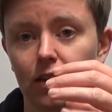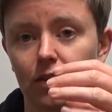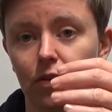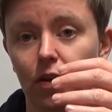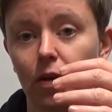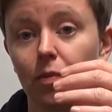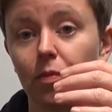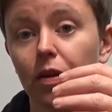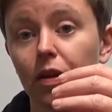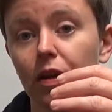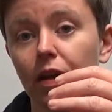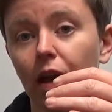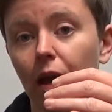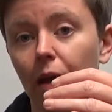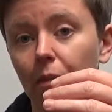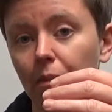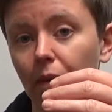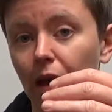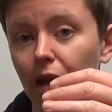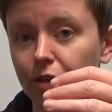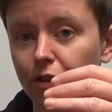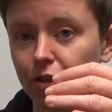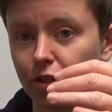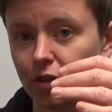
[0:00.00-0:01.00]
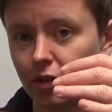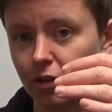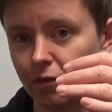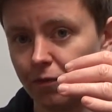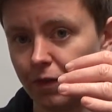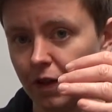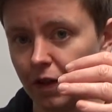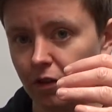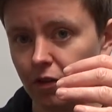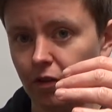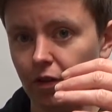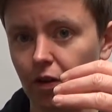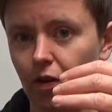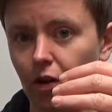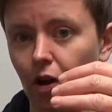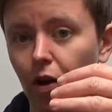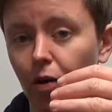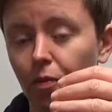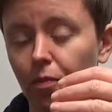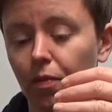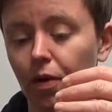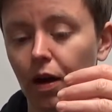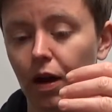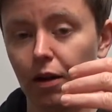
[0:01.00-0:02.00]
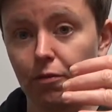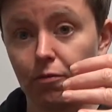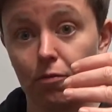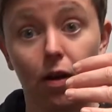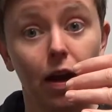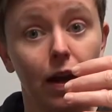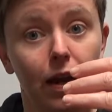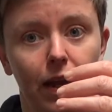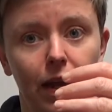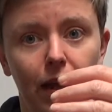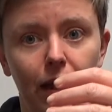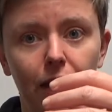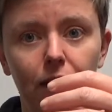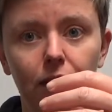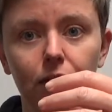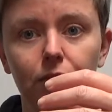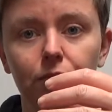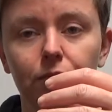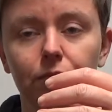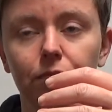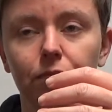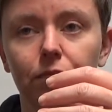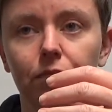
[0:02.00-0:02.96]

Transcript: So I'm going to imagine the fingering on my right hand